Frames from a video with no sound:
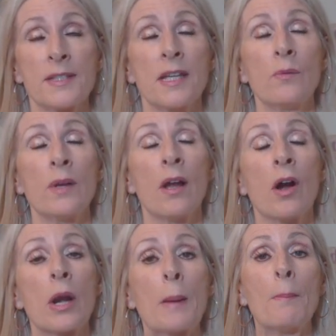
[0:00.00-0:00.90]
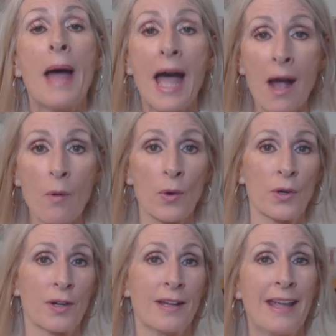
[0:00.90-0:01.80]
then we are
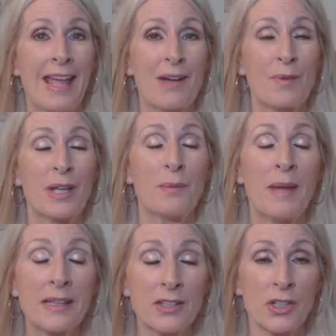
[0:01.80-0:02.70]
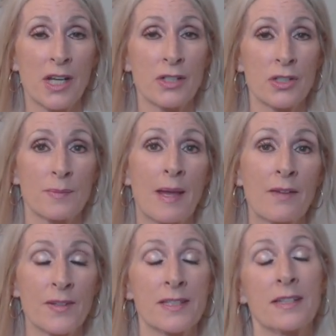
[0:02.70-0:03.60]
empowered and we can make the changes,
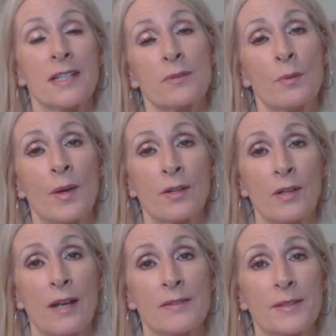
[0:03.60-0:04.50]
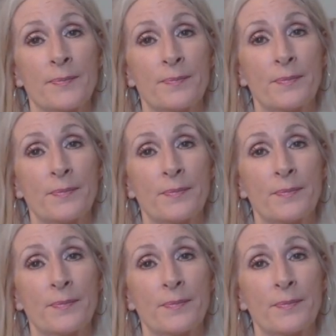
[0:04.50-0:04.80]
manifest the things we want in our lives.